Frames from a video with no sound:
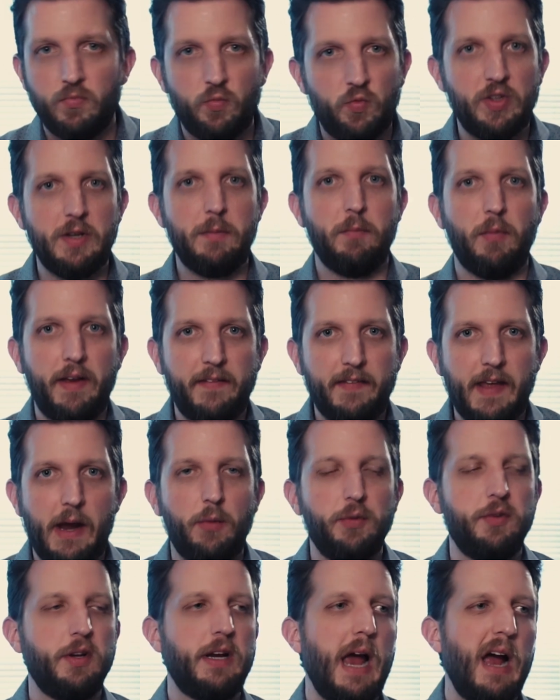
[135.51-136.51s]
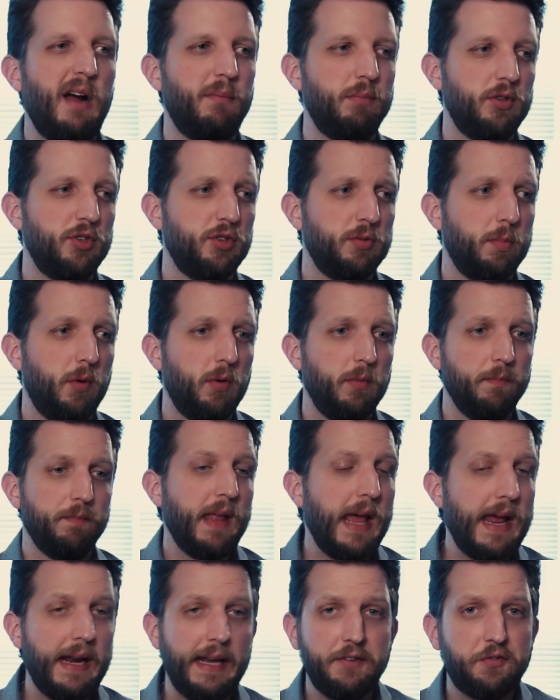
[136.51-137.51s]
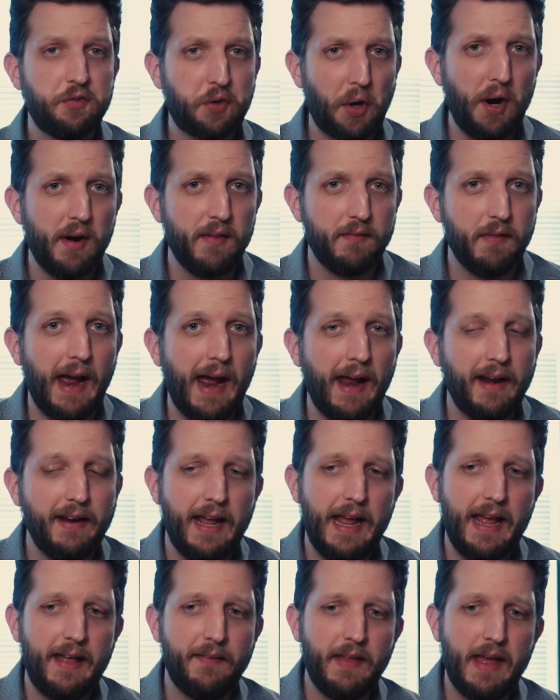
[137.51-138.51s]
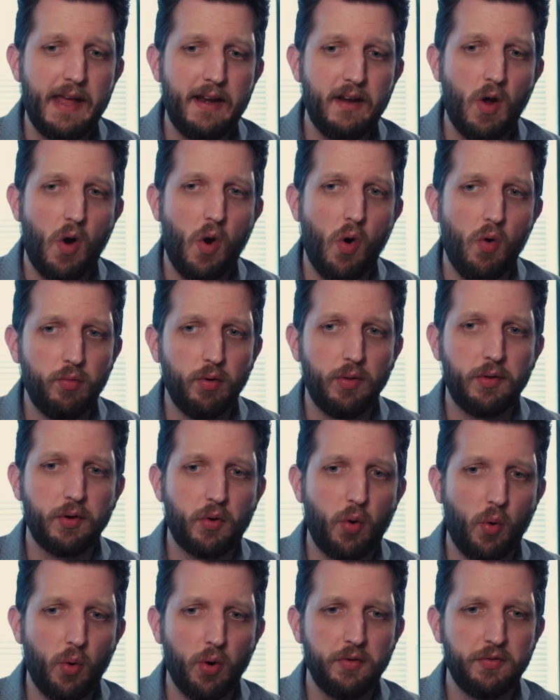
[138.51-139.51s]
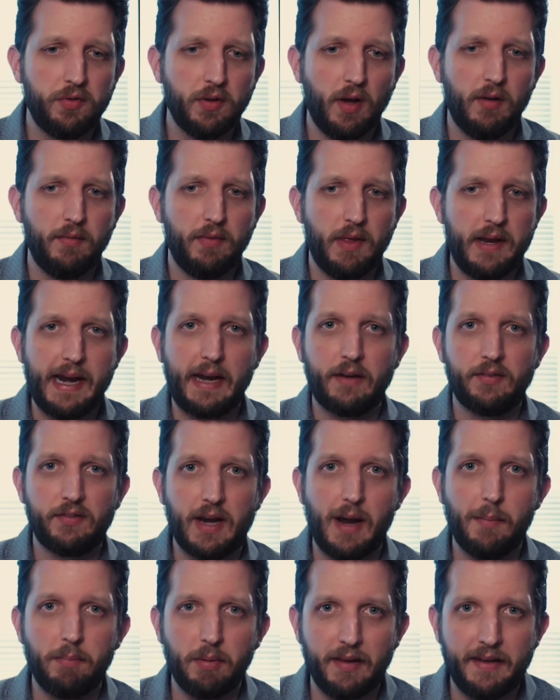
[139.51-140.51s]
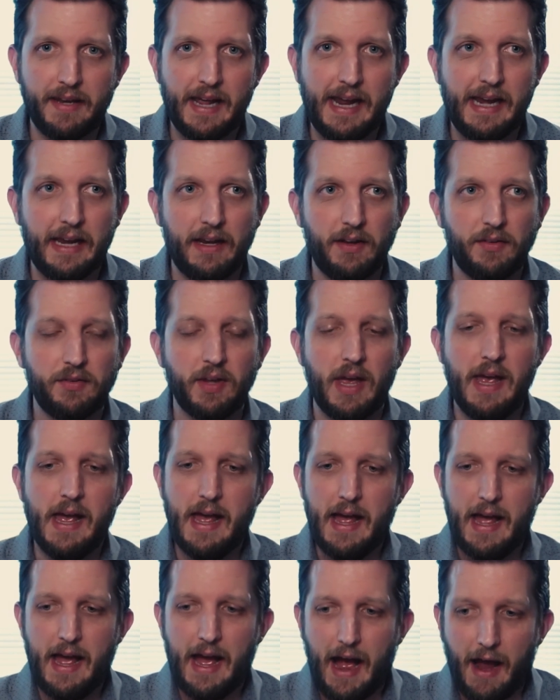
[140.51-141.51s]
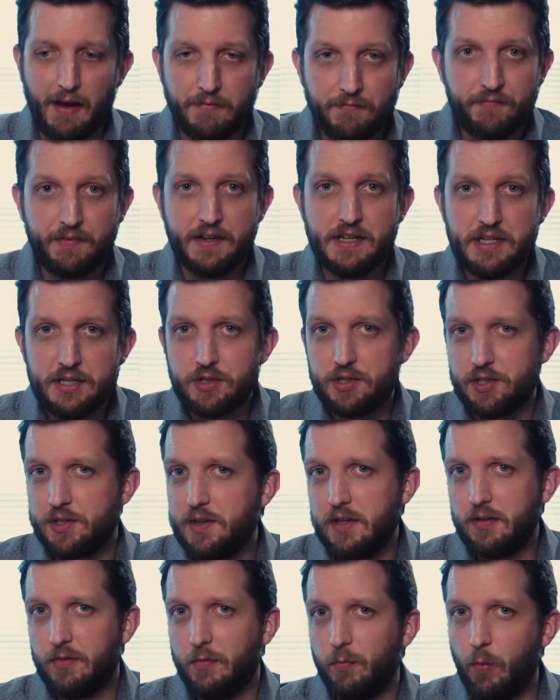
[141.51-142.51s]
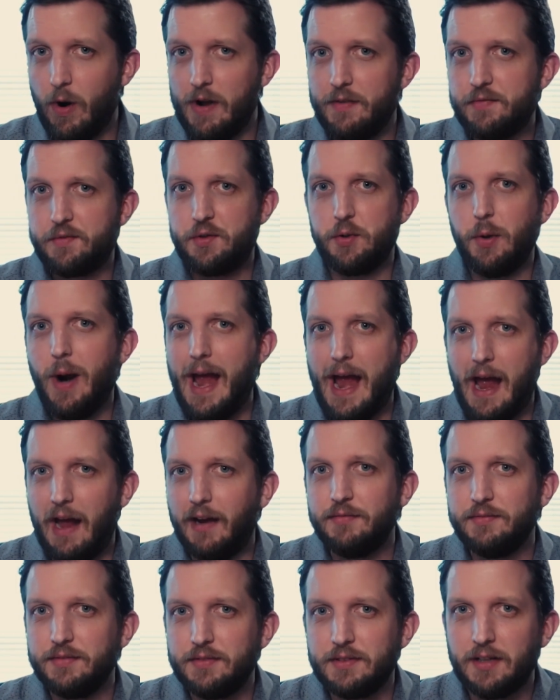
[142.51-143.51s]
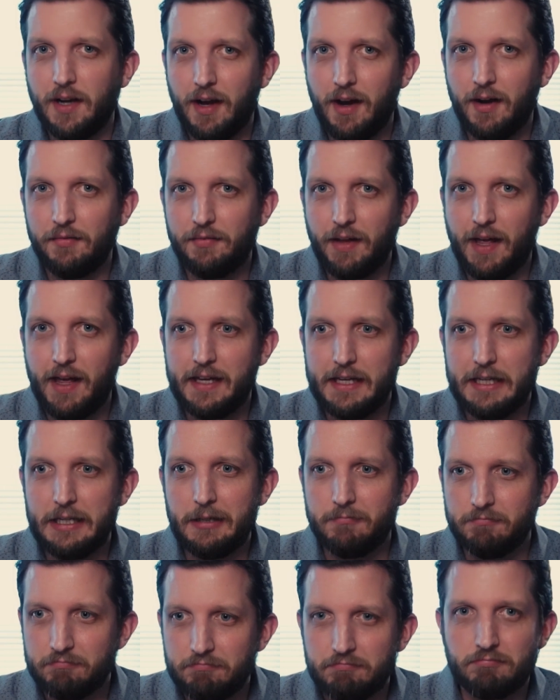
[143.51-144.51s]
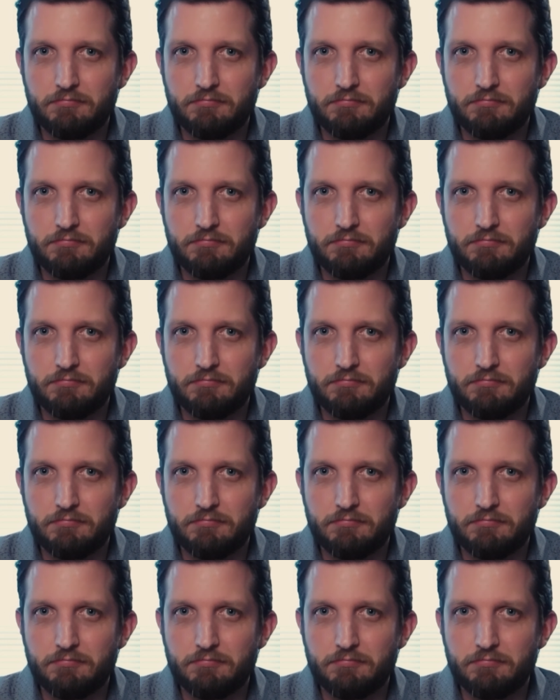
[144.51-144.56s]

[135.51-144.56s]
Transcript: Seemed like that was accomplishable. And I started that. And then over the course of the next couple of days, I finished this rough draft of a